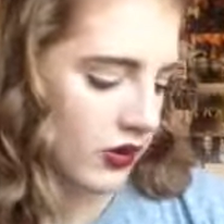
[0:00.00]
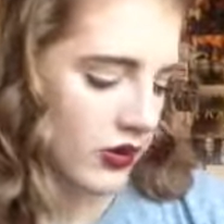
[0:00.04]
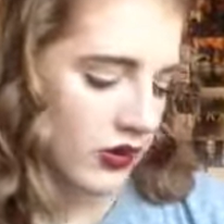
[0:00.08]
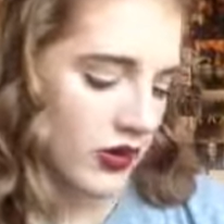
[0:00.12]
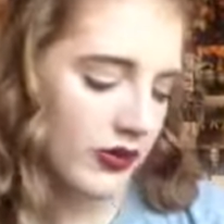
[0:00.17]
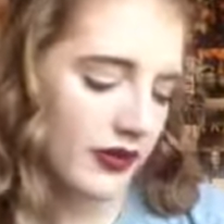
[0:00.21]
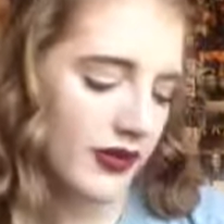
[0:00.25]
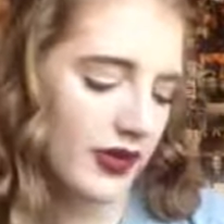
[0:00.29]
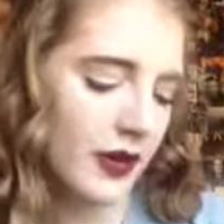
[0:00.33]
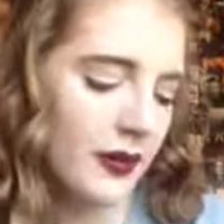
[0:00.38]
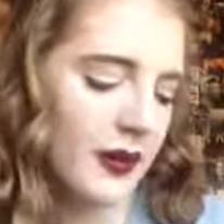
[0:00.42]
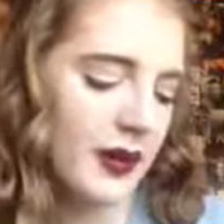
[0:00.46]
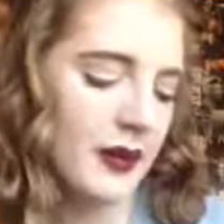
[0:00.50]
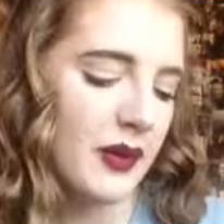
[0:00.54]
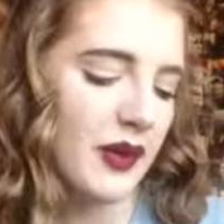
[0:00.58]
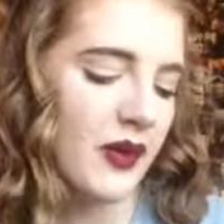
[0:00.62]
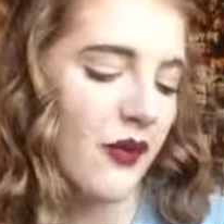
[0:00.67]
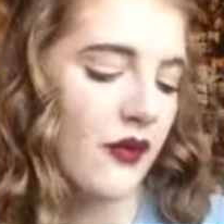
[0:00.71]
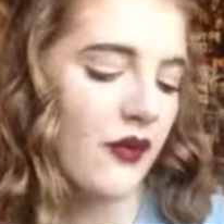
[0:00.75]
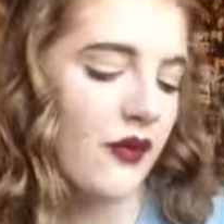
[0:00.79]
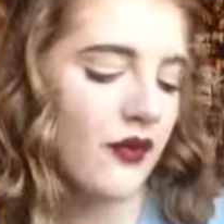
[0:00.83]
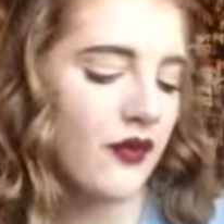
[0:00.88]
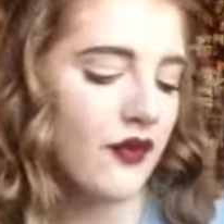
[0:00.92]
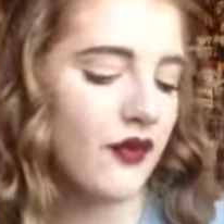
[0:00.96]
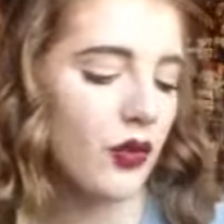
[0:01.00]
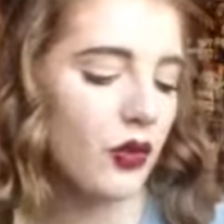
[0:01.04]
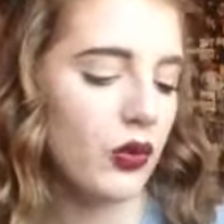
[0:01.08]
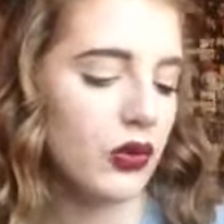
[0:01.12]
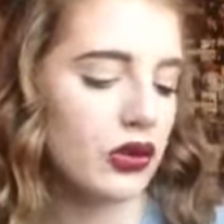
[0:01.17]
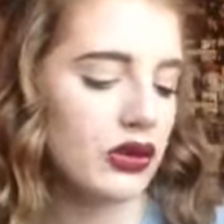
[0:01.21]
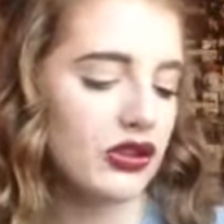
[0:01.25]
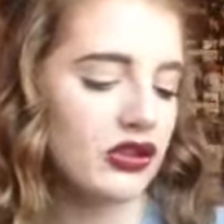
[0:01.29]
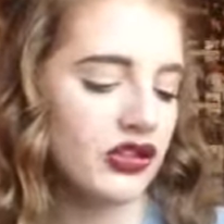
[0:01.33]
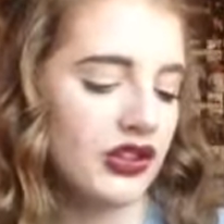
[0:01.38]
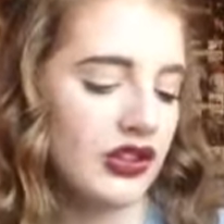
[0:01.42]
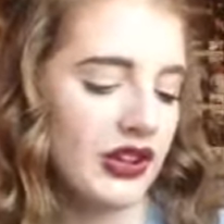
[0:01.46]
they've got maybe
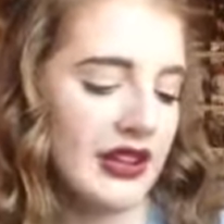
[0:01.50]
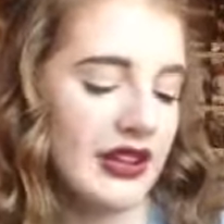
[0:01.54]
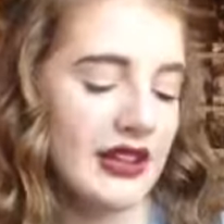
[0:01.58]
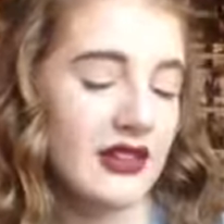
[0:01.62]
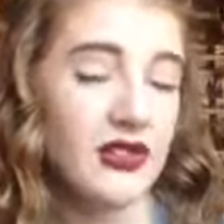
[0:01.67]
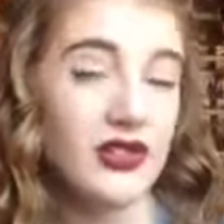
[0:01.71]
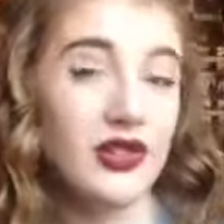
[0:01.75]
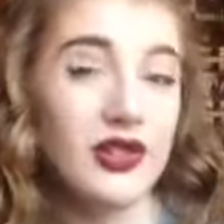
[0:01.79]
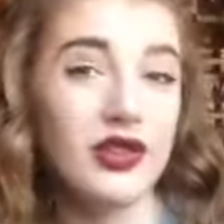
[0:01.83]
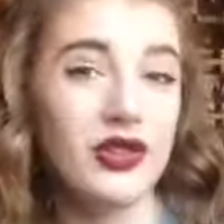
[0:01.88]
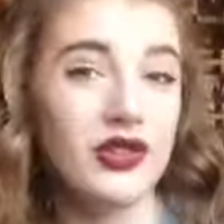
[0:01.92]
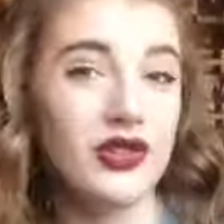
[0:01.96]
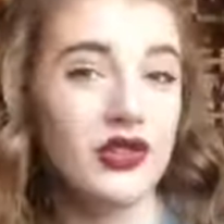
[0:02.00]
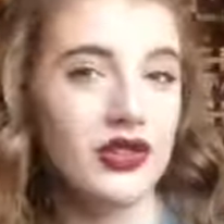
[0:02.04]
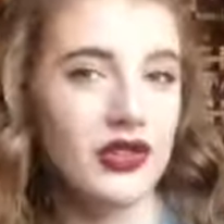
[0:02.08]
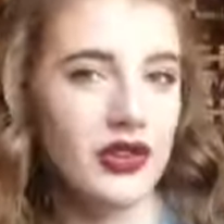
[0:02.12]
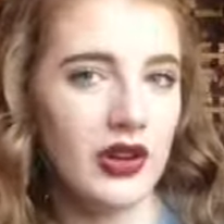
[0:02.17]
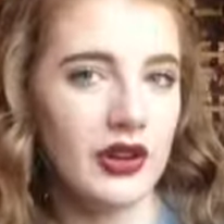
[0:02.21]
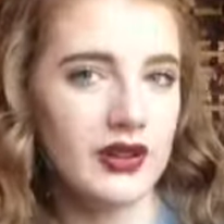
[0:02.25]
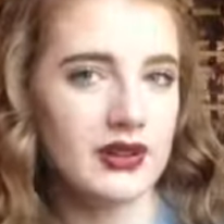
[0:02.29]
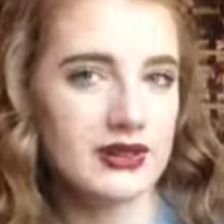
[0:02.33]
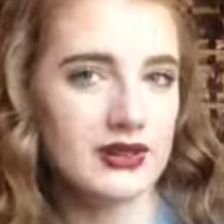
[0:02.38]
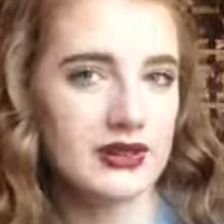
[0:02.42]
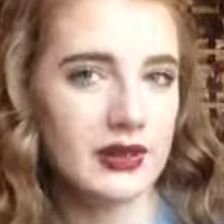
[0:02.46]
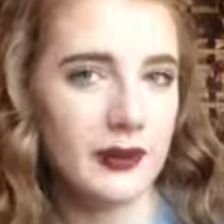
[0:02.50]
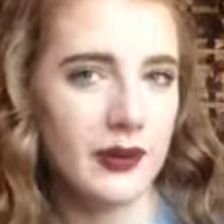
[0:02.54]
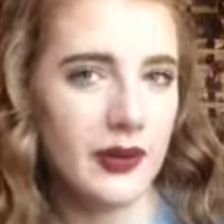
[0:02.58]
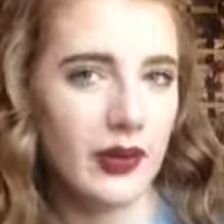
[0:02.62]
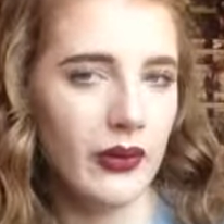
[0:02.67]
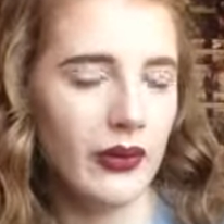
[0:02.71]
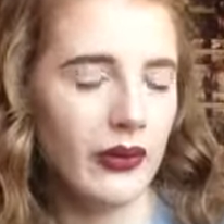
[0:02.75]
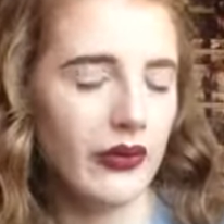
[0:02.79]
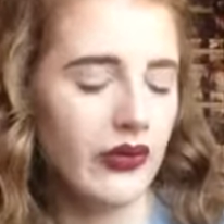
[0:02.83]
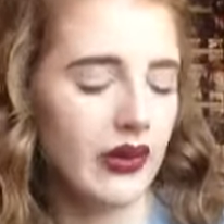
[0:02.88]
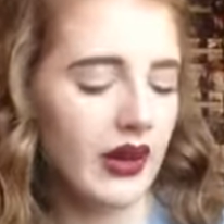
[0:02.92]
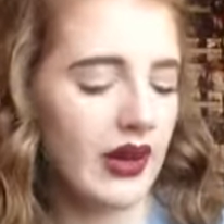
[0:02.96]
4 shades just
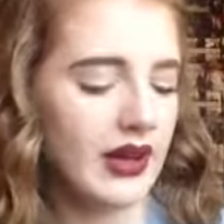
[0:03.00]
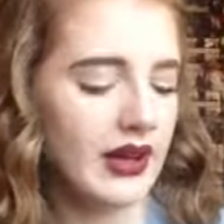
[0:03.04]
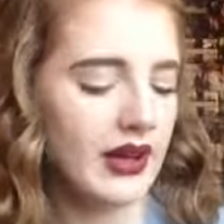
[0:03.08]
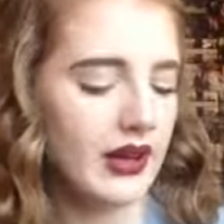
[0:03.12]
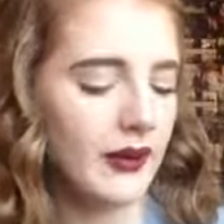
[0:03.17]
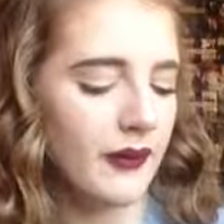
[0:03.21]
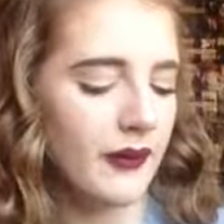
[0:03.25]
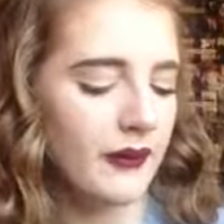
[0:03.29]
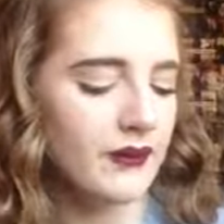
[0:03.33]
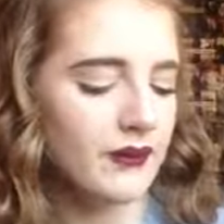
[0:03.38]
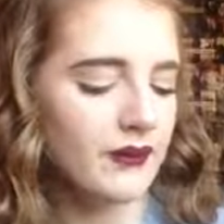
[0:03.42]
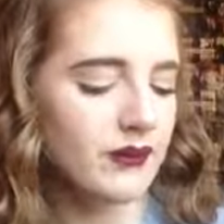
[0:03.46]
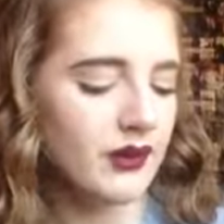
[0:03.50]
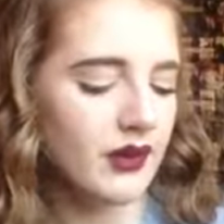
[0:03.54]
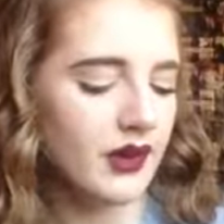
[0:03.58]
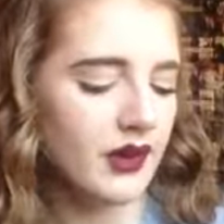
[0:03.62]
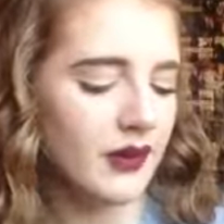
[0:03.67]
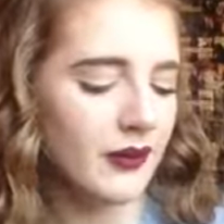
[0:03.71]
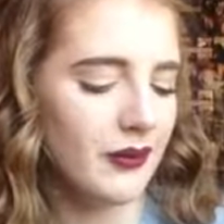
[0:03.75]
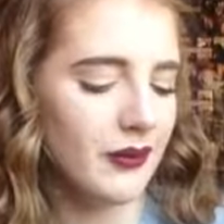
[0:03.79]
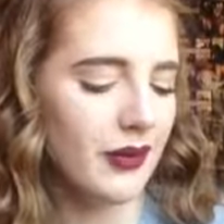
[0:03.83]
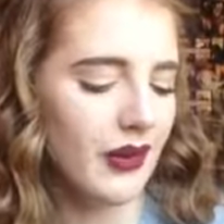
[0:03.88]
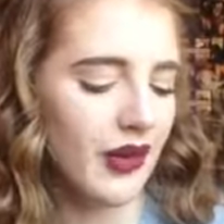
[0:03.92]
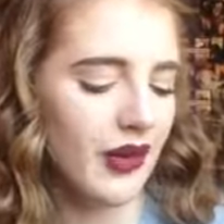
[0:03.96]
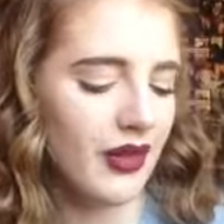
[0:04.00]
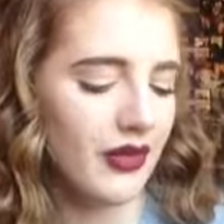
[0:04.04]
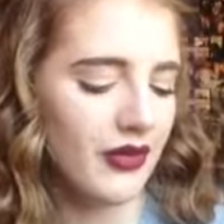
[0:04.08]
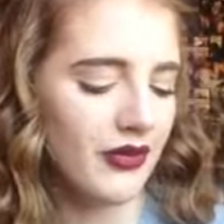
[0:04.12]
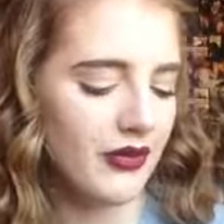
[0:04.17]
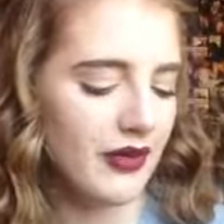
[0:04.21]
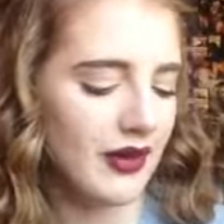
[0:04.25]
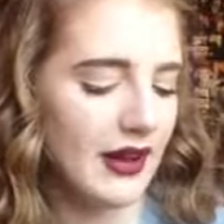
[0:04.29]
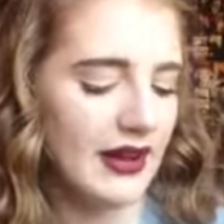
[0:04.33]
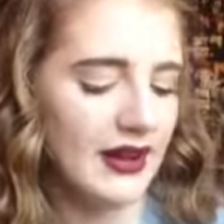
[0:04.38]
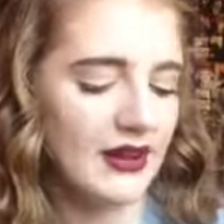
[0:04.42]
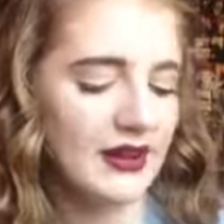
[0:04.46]
about right, but the
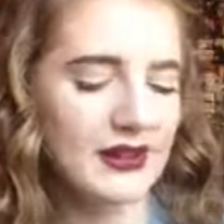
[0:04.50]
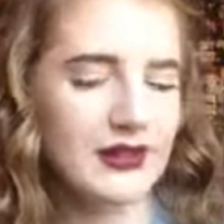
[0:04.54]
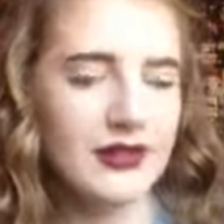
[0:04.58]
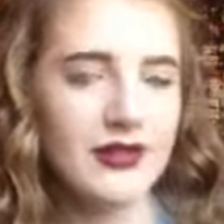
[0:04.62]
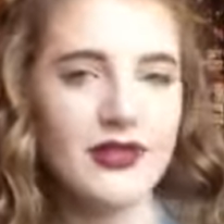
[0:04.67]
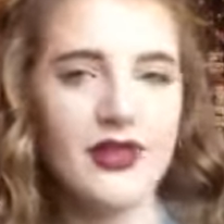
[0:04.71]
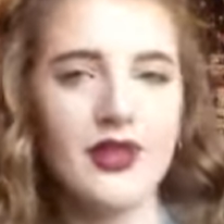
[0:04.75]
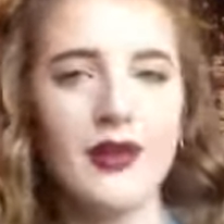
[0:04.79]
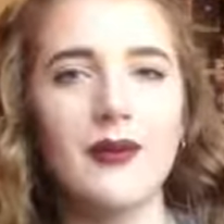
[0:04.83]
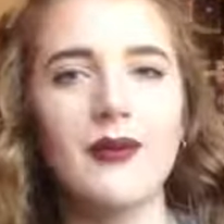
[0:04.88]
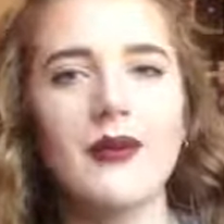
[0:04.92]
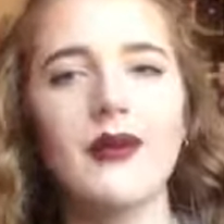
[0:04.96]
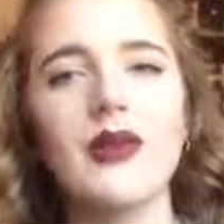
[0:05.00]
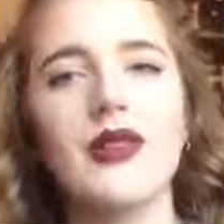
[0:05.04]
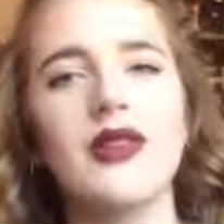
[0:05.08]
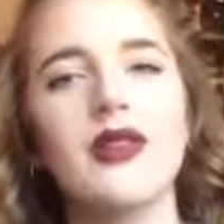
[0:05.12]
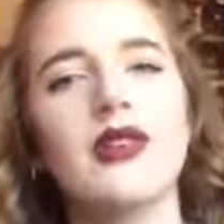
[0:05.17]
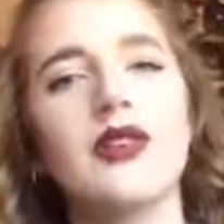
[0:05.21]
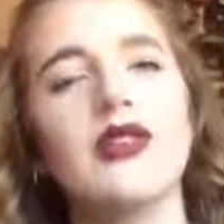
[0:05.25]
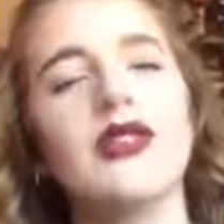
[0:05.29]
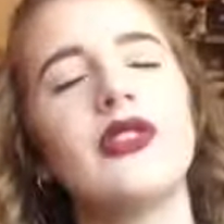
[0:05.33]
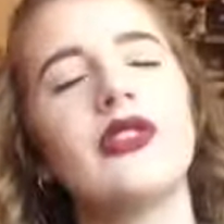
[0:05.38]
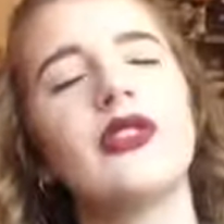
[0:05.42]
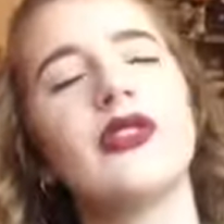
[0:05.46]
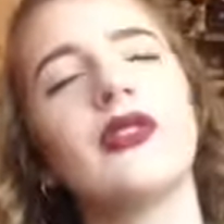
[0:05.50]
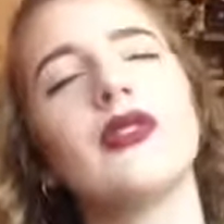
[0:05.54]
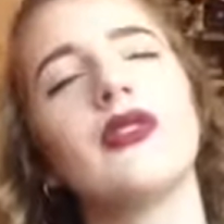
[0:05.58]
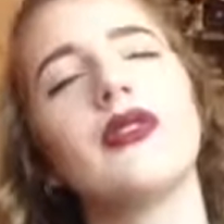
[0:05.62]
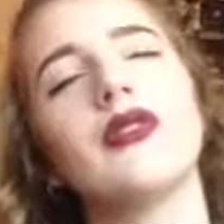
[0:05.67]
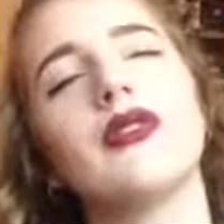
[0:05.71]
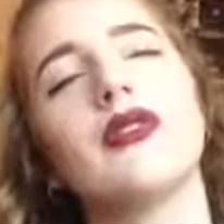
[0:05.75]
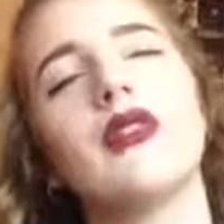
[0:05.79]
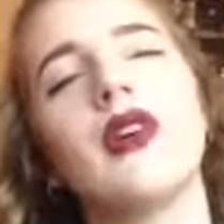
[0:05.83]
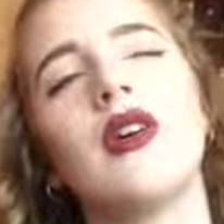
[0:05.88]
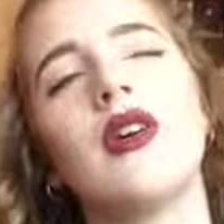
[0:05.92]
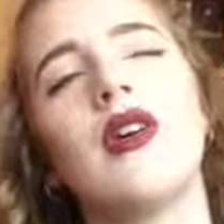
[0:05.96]
rest of them, they're so
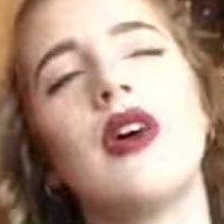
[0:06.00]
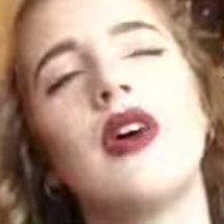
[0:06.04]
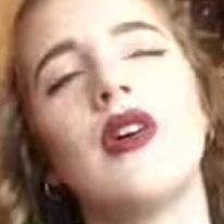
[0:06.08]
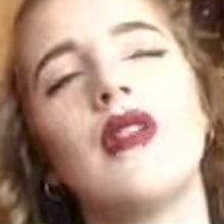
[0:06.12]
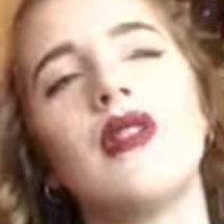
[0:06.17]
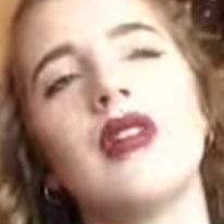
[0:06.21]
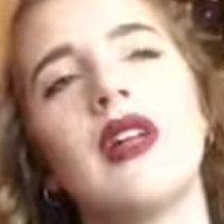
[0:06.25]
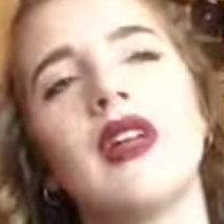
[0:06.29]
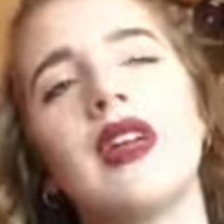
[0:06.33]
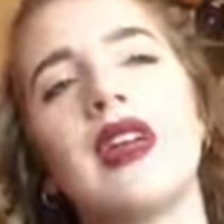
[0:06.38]
far off.